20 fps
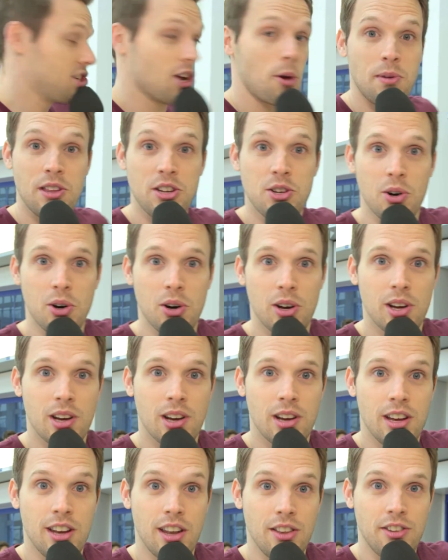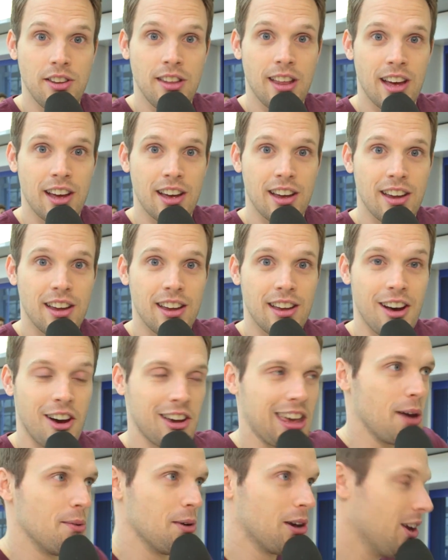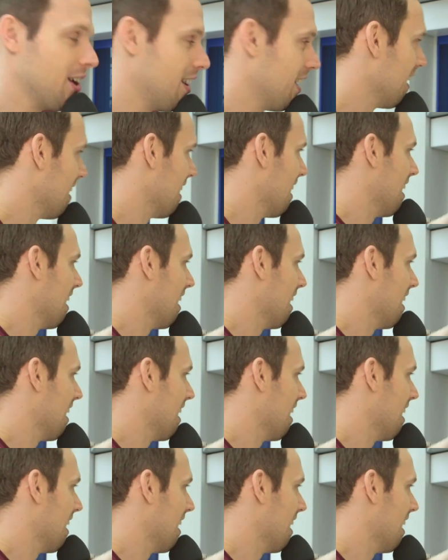just open the door. You didn't see that? Okay, we're good.